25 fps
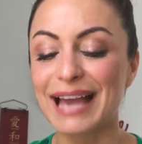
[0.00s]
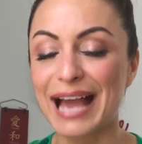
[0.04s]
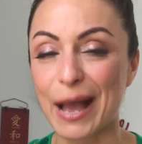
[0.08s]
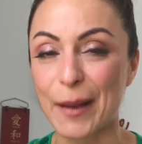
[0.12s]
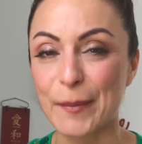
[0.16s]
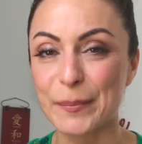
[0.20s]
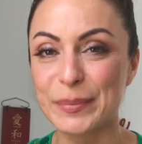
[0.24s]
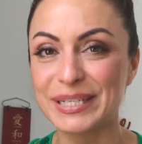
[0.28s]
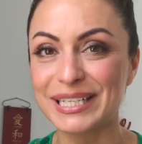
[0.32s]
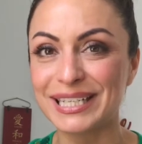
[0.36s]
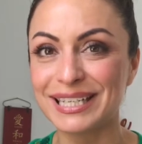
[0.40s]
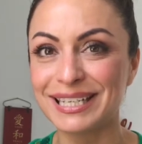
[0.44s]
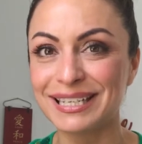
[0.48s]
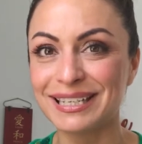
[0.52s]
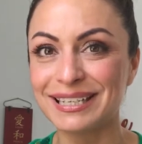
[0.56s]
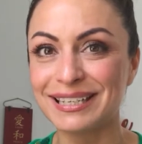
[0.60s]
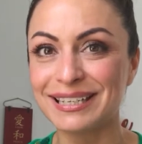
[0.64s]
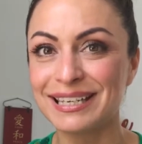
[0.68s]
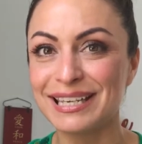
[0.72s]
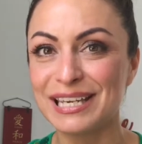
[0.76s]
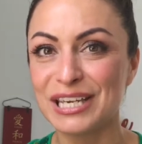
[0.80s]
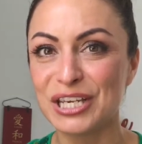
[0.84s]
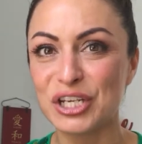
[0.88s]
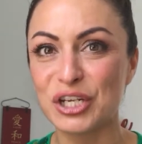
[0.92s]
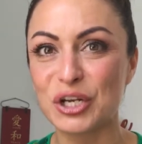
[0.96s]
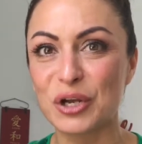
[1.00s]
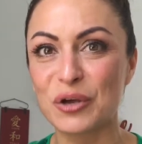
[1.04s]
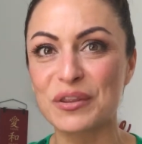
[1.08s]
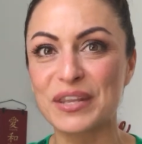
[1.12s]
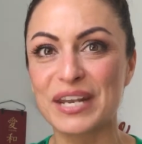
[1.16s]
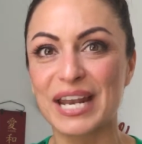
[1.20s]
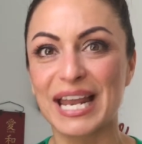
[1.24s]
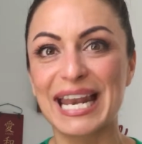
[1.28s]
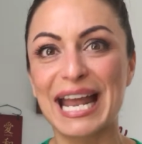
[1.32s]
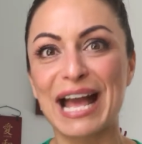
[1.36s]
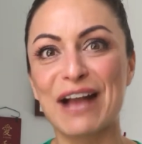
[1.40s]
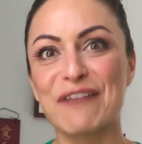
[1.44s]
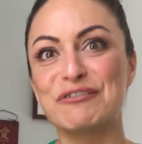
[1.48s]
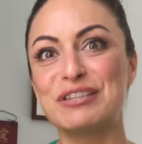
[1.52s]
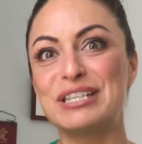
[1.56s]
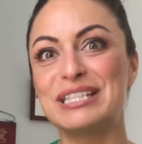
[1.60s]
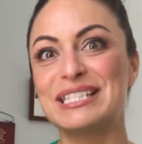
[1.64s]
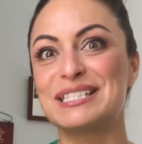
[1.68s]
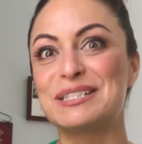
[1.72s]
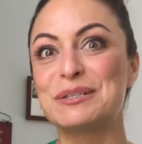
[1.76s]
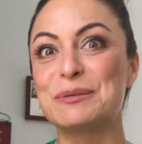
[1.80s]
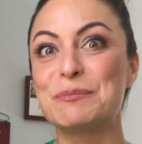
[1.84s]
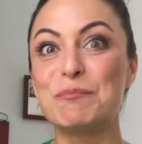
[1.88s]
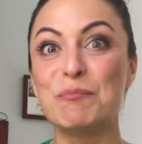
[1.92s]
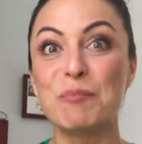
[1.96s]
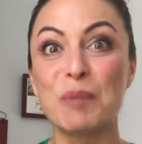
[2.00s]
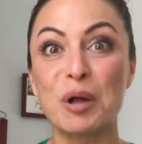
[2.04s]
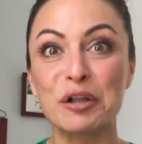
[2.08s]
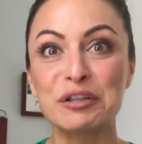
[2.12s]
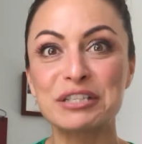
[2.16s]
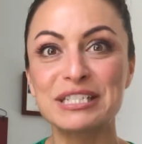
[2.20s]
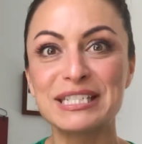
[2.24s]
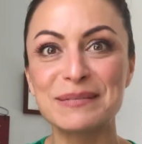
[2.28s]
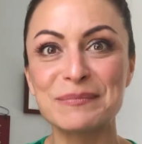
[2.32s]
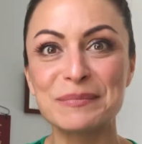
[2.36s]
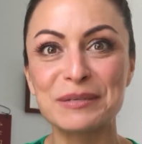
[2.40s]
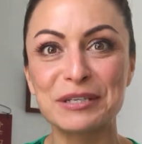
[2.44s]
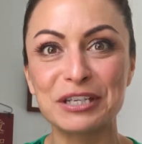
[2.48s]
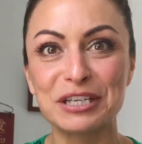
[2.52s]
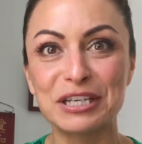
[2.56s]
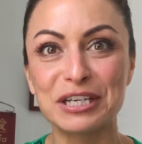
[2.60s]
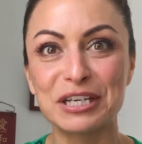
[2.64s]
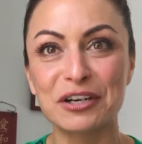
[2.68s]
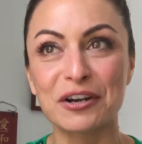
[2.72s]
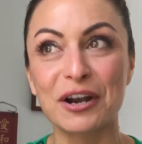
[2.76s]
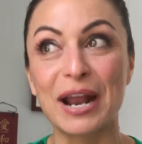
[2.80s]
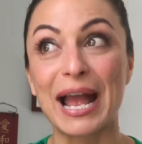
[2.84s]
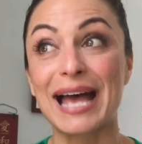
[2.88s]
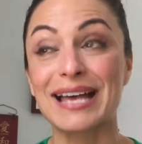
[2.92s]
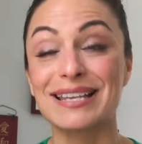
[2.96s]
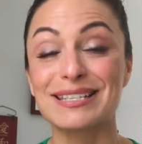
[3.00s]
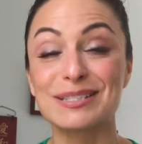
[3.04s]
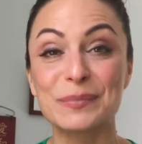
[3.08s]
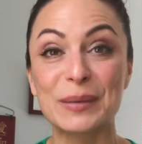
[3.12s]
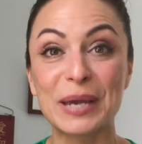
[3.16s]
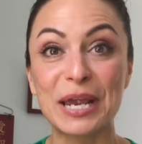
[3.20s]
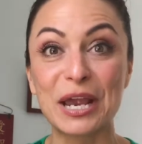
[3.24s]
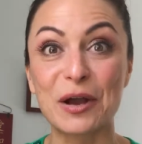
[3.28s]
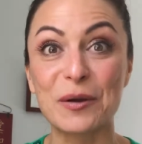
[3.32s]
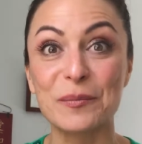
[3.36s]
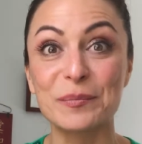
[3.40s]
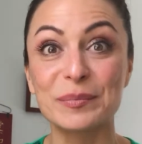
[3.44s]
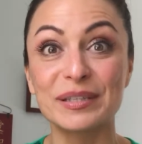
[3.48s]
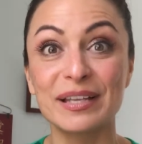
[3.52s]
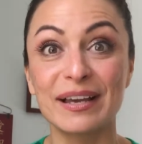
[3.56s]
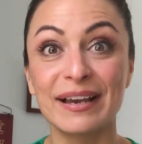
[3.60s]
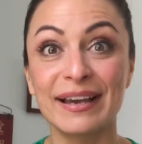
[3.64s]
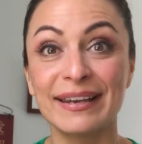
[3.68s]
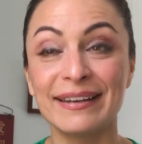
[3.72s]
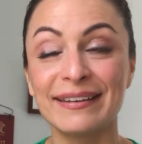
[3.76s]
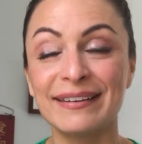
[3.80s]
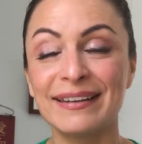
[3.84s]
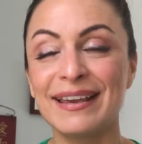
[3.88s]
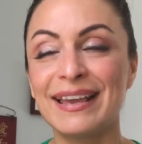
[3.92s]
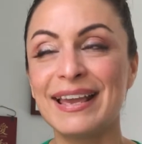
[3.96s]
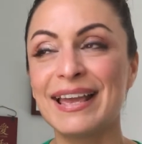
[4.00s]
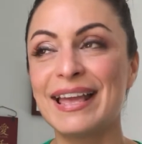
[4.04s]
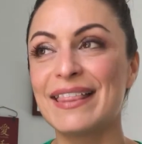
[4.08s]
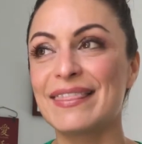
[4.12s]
happening you know, that I'd have this multimillionaire as my upline,